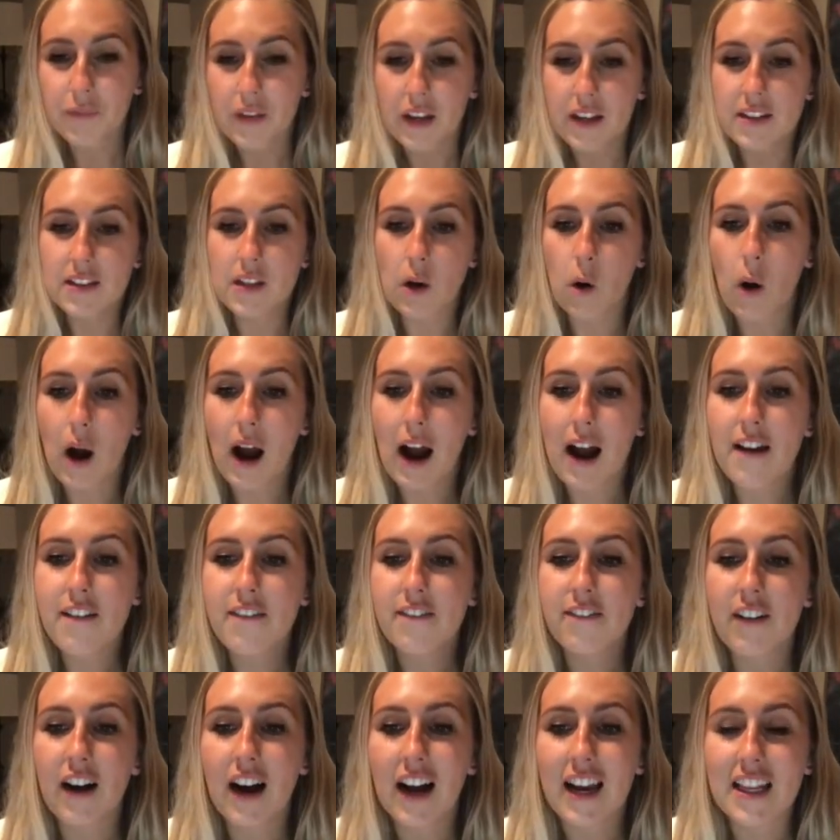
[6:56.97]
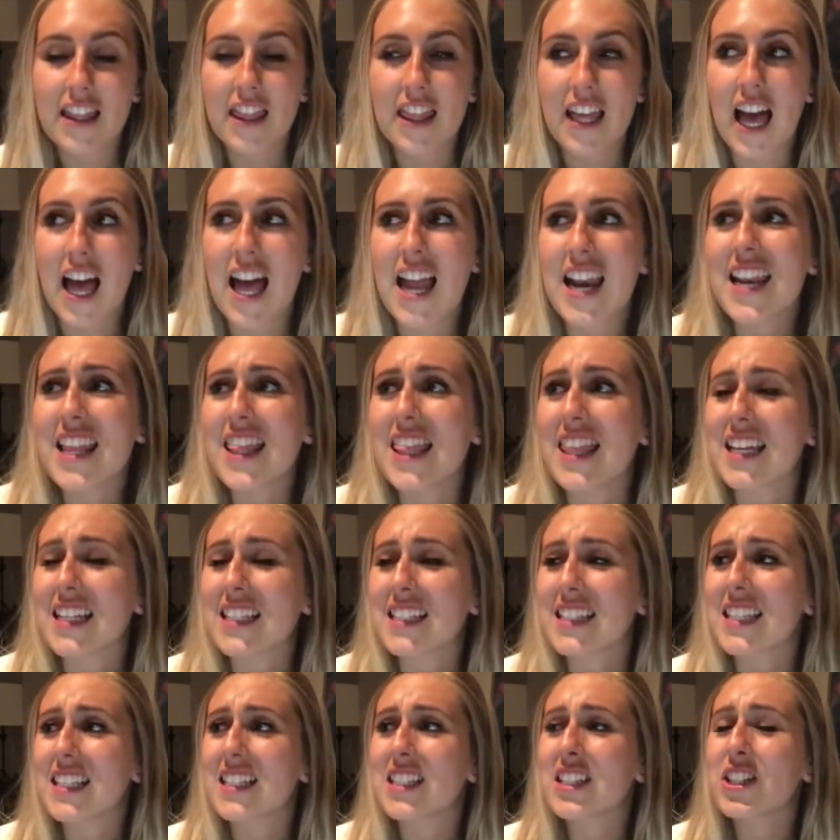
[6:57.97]
So I find that this
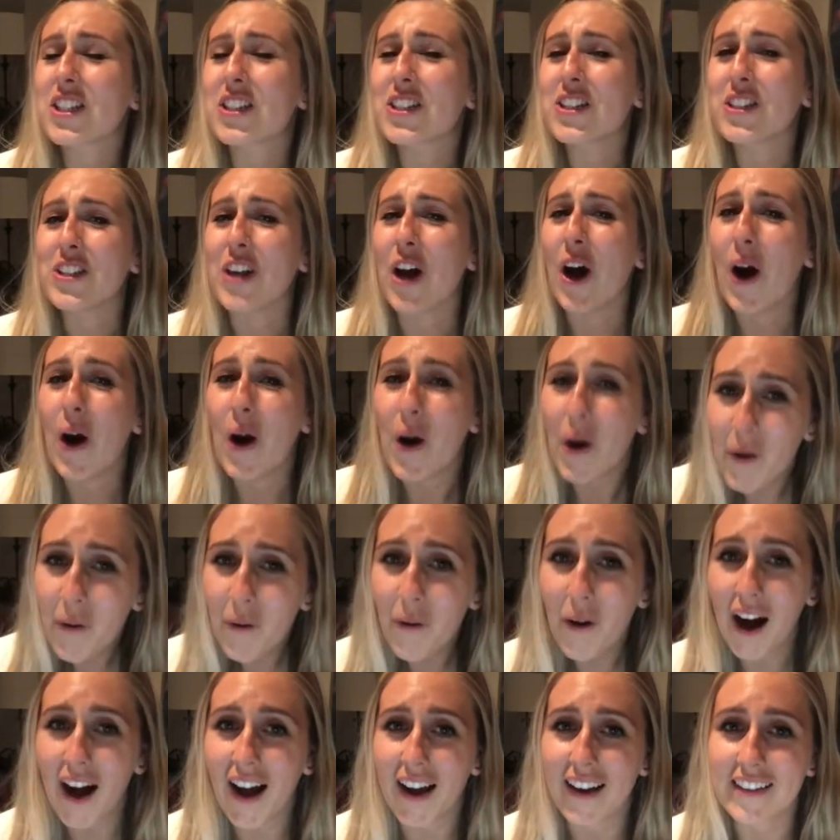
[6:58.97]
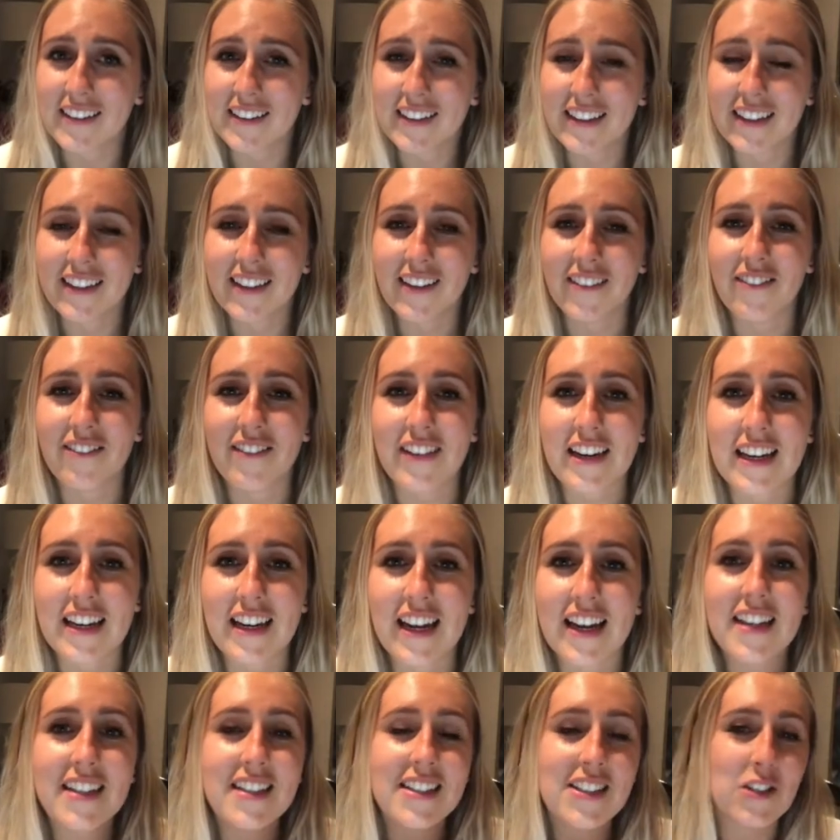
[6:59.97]
is so highly
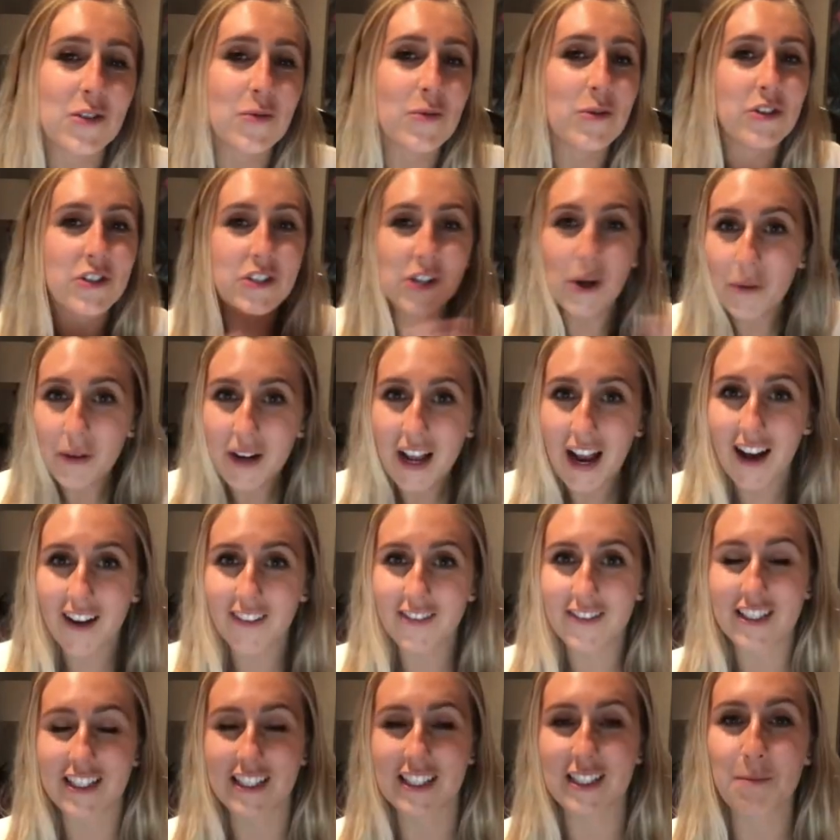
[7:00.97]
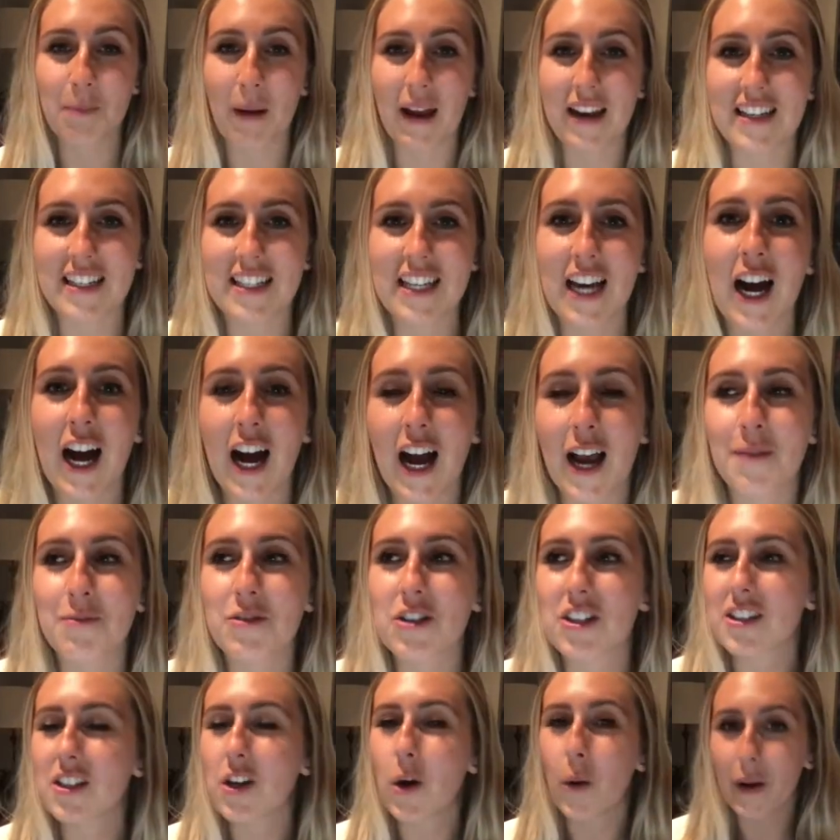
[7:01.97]
convenient. You don't have to spend time
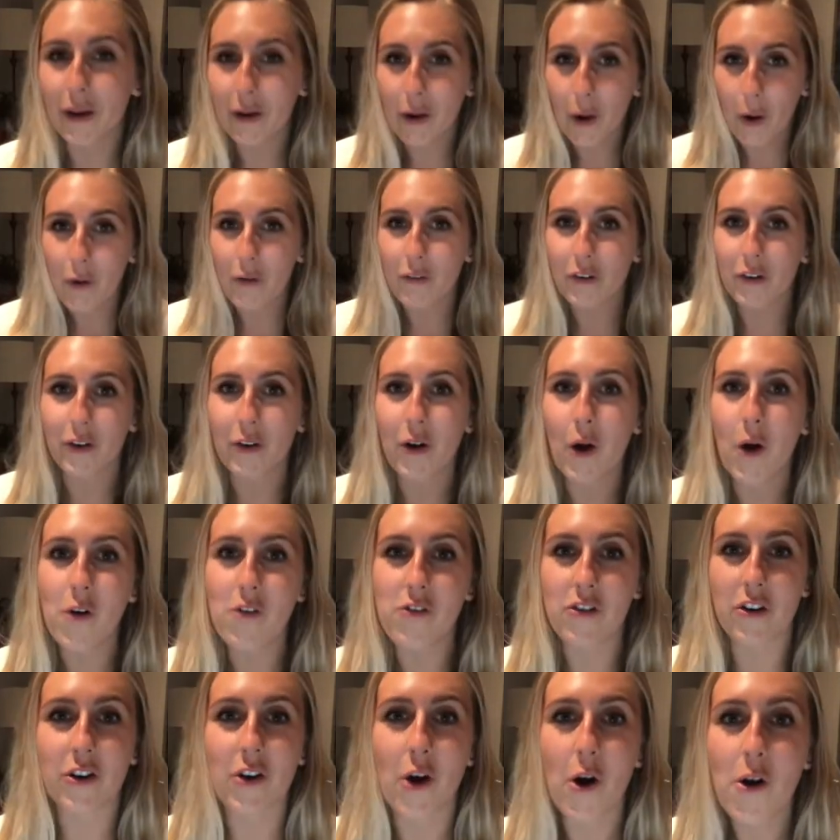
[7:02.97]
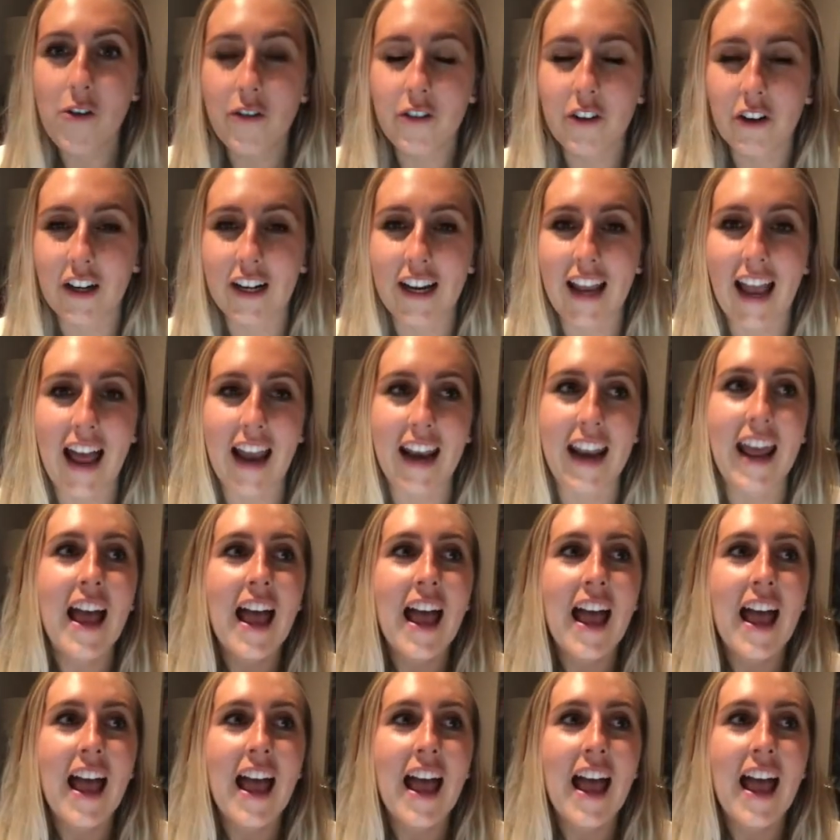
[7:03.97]
just going over and over and over again